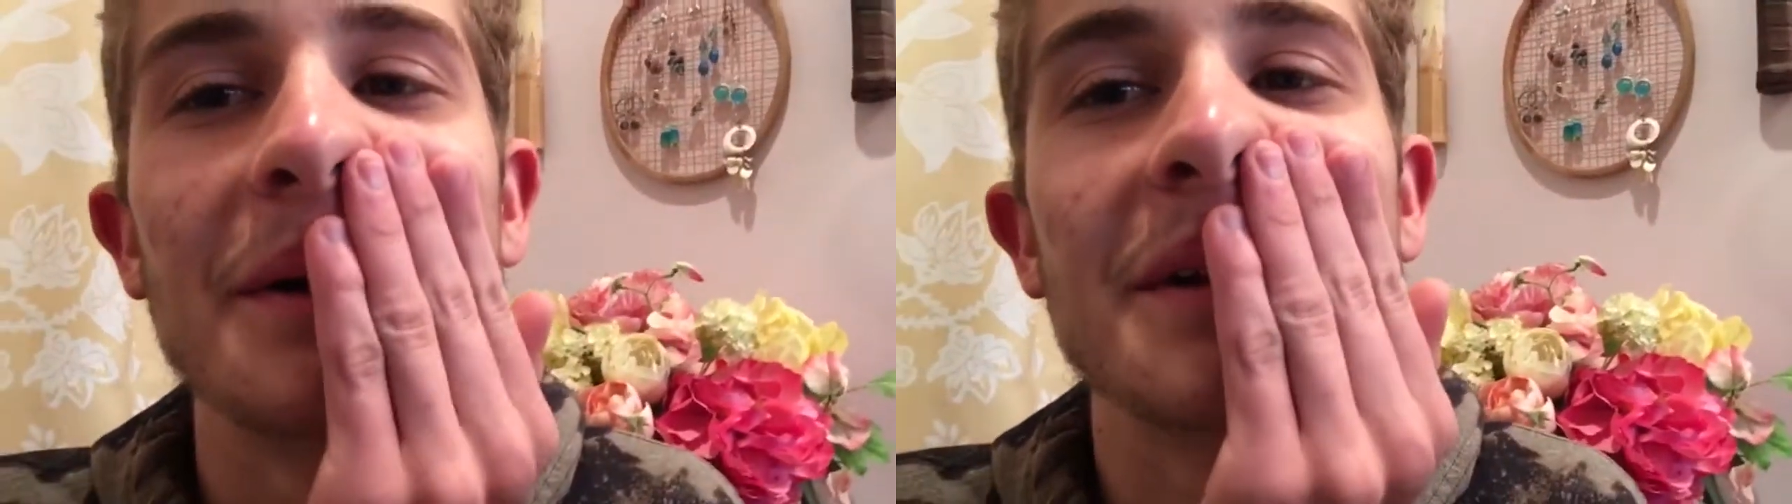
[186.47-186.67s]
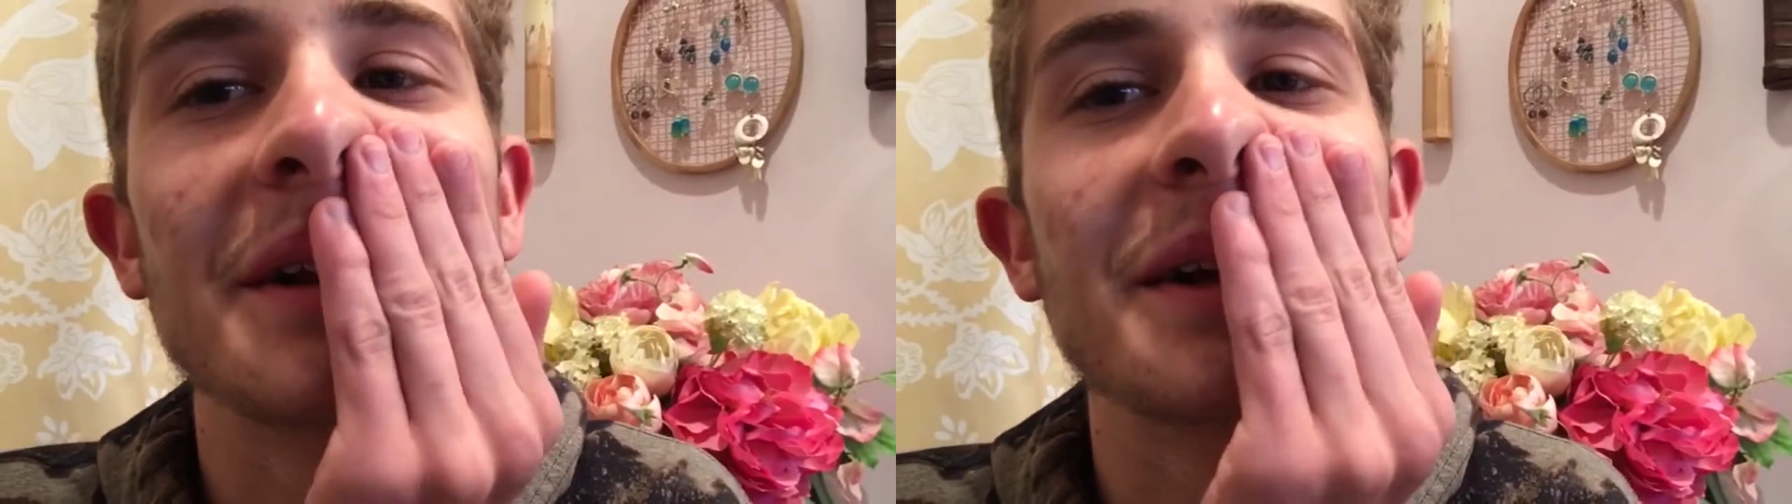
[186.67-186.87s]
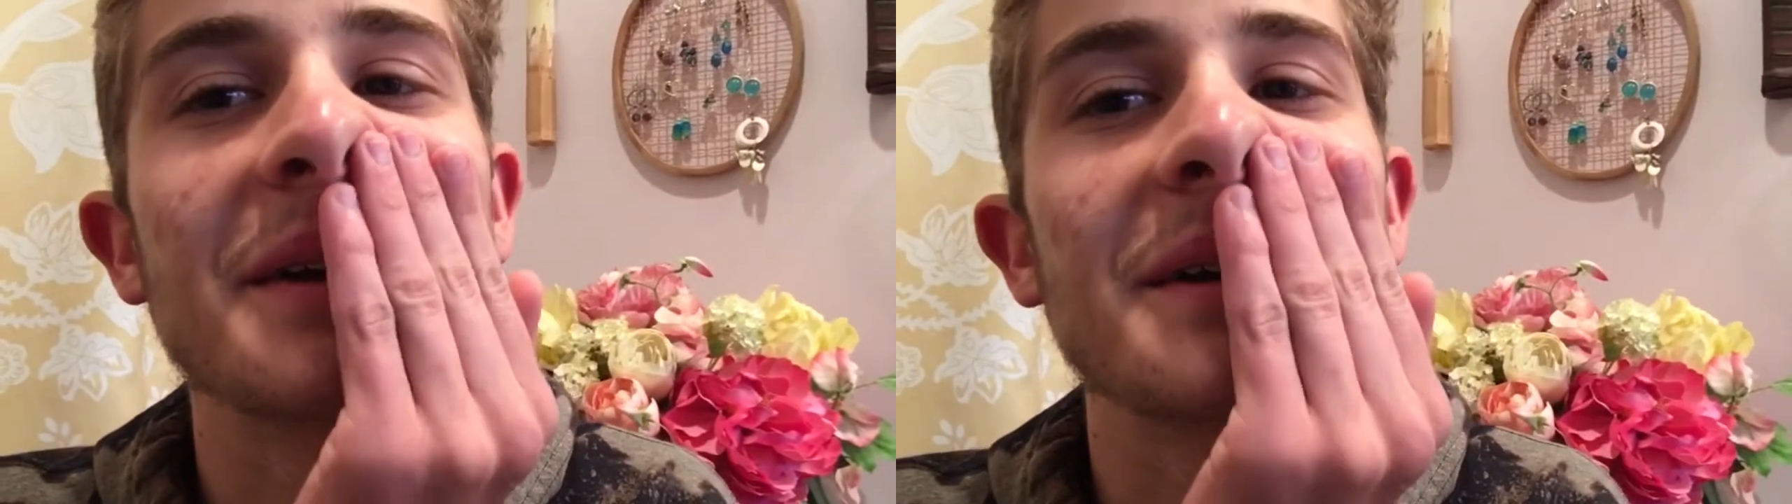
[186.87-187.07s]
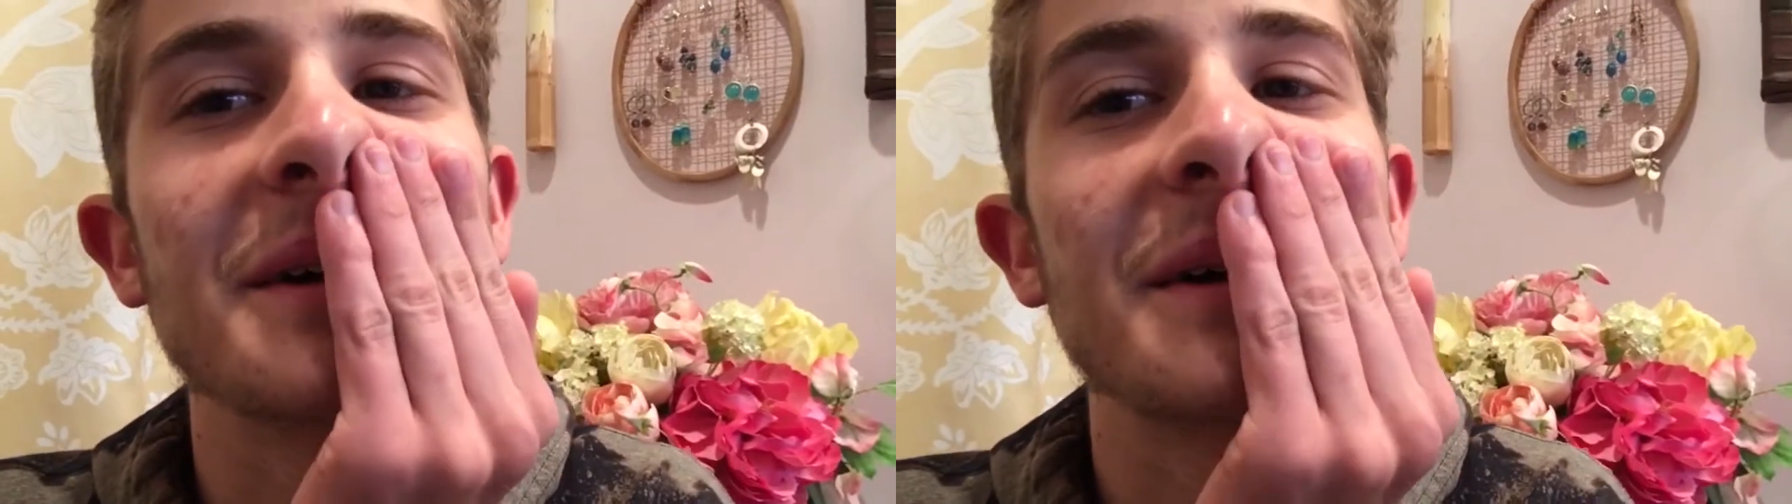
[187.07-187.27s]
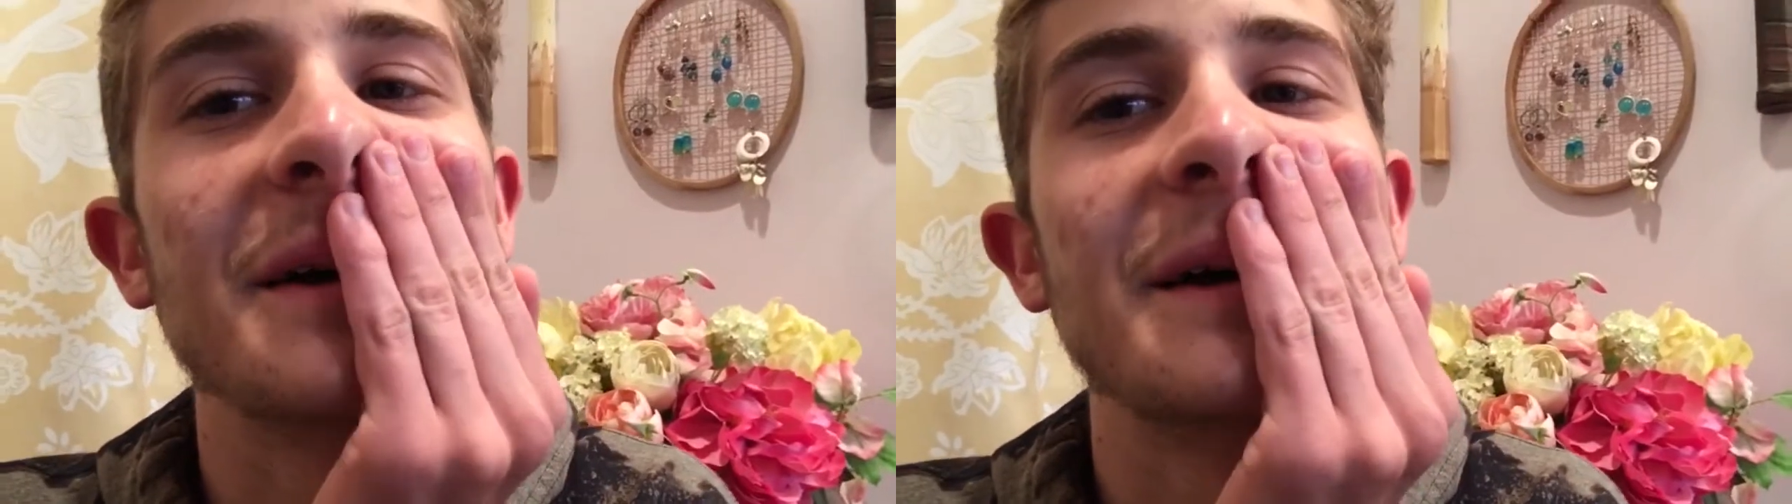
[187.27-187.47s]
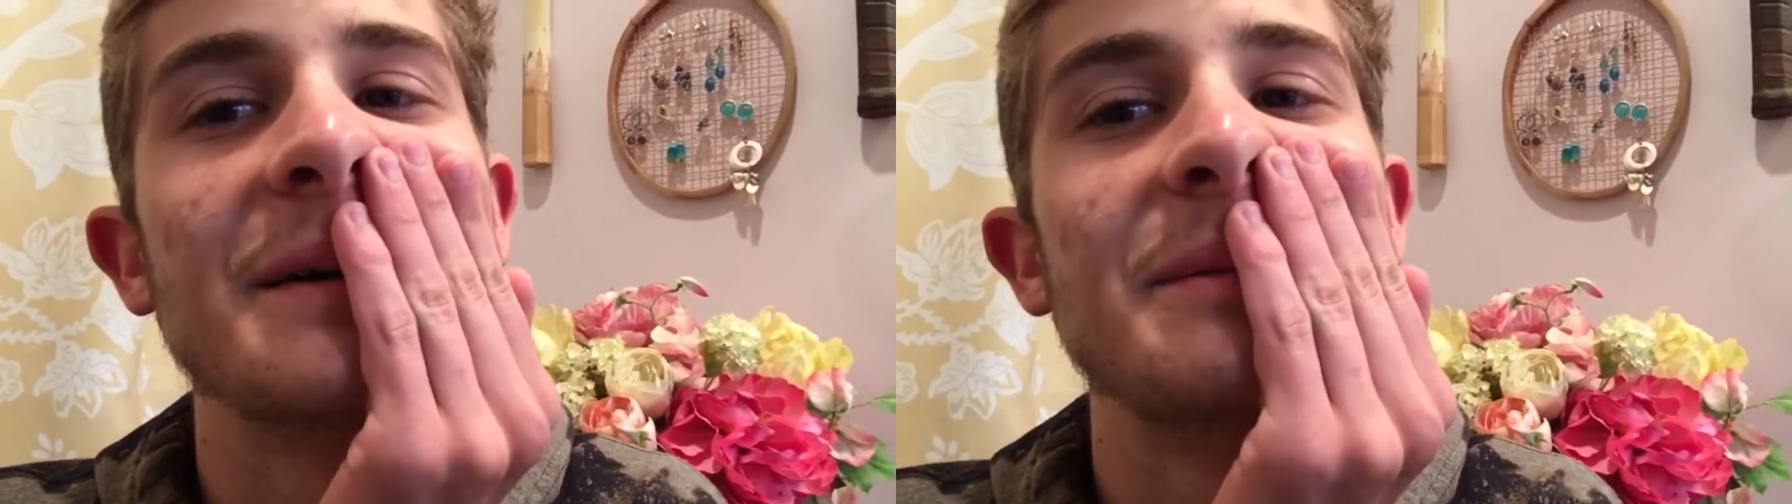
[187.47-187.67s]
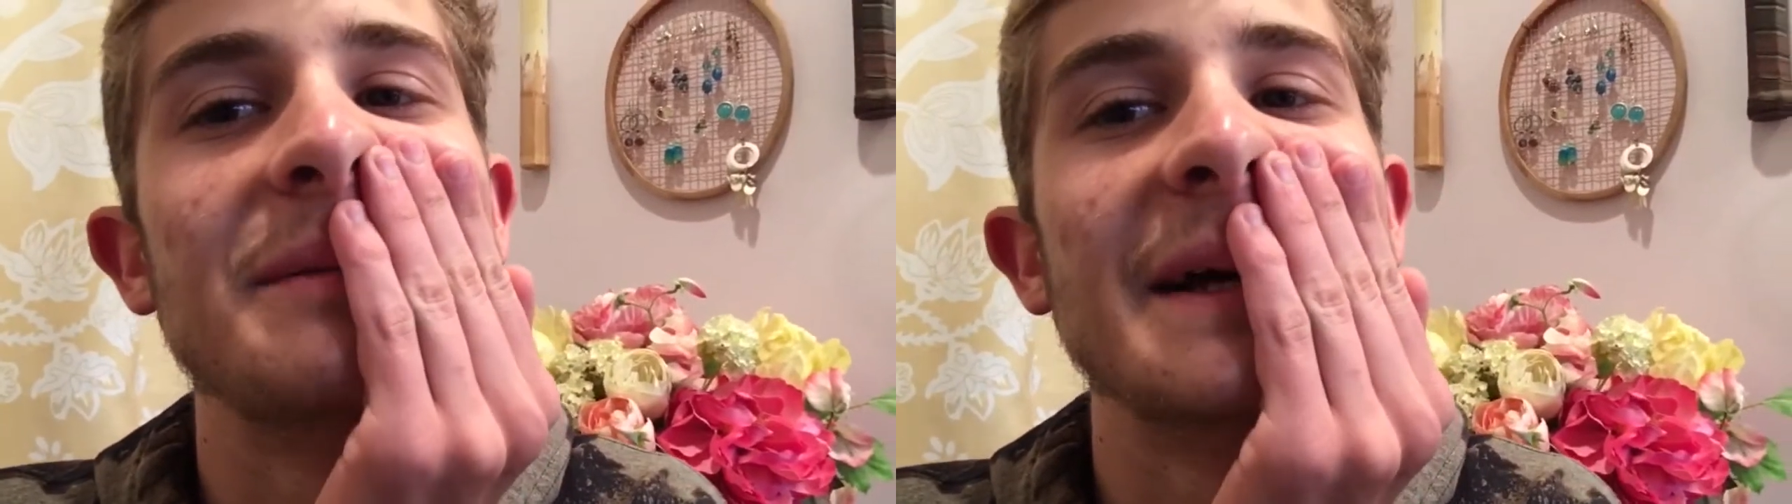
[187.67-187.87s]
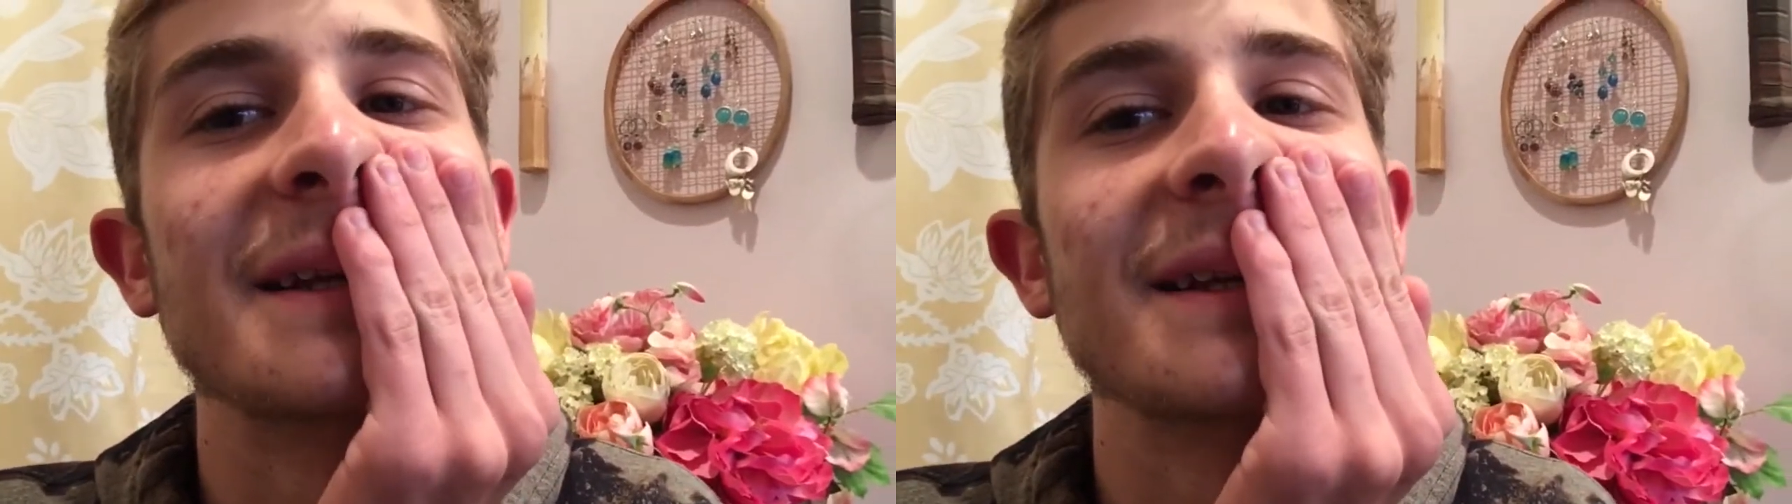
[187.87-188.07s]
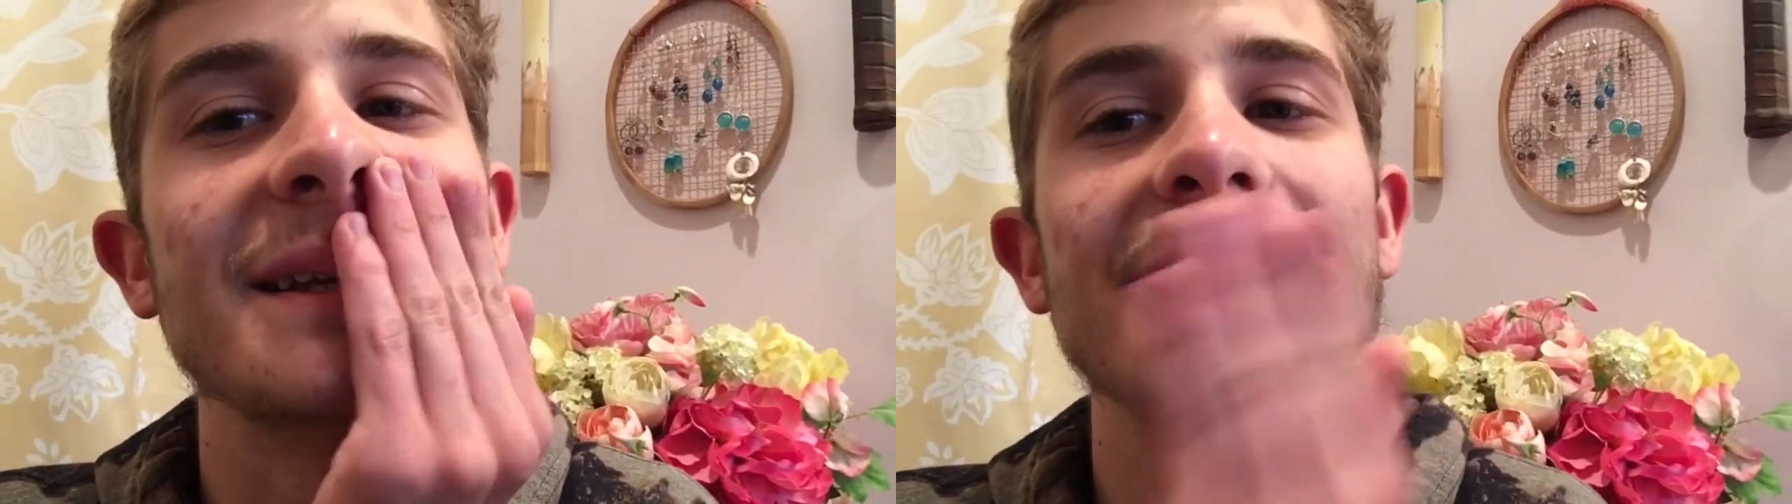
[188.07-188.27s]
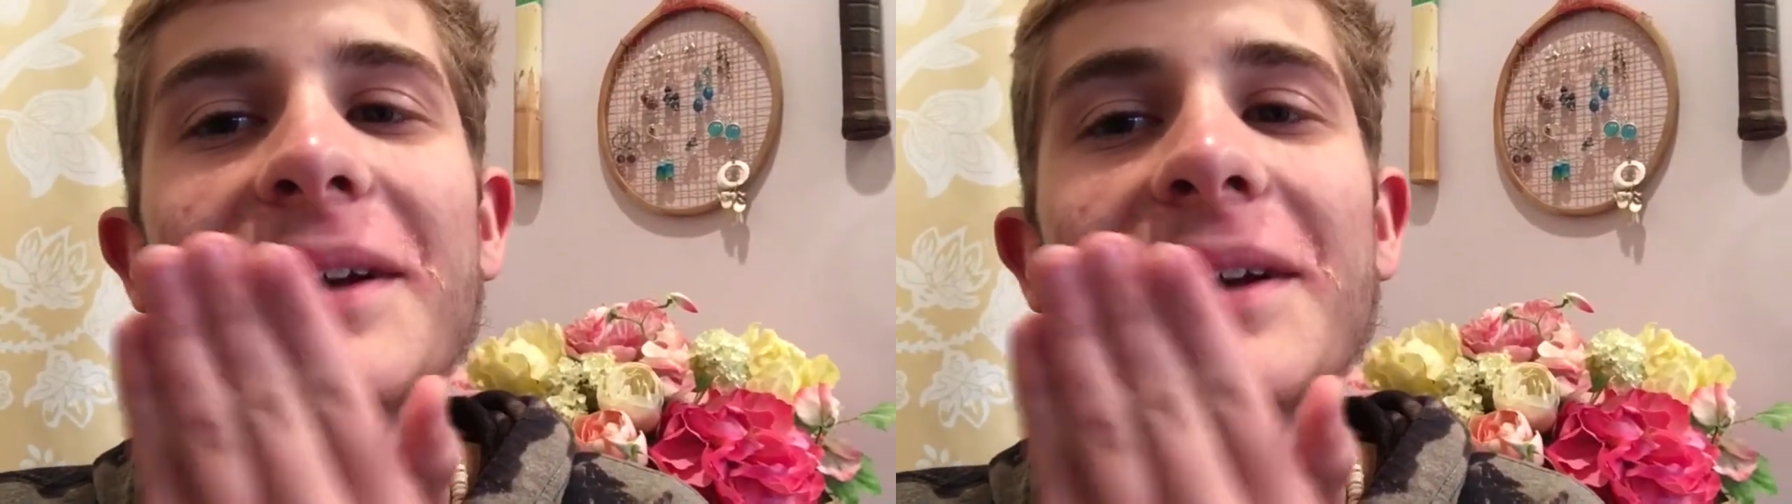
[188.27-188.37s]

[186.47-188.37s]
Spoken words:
Like, all messy